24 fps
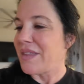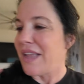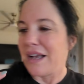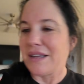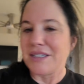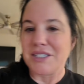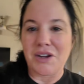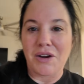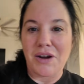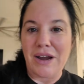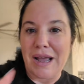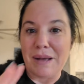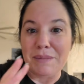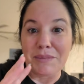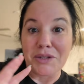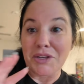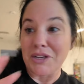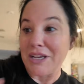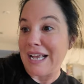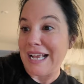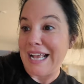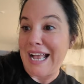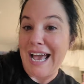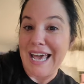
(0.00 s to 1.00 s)
Sorry, I'm
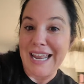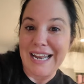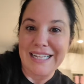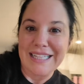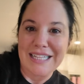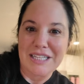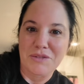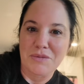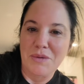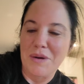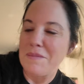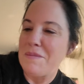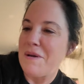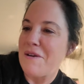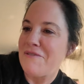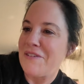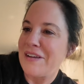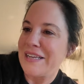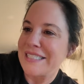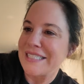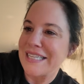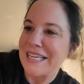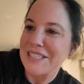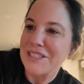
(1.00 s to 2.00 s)
looking at it. That's why my
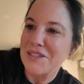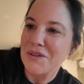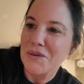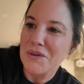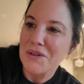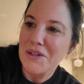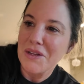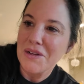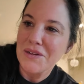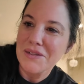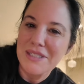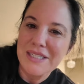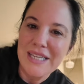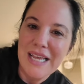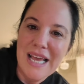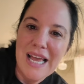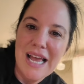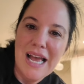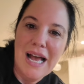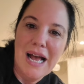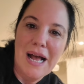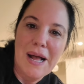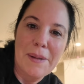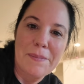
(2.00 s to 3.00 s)
face got so close.
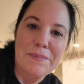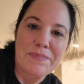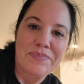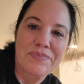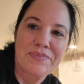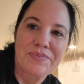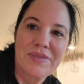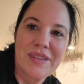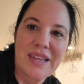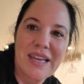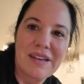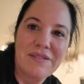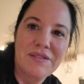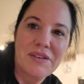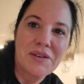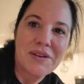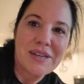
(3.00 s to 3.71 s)
If you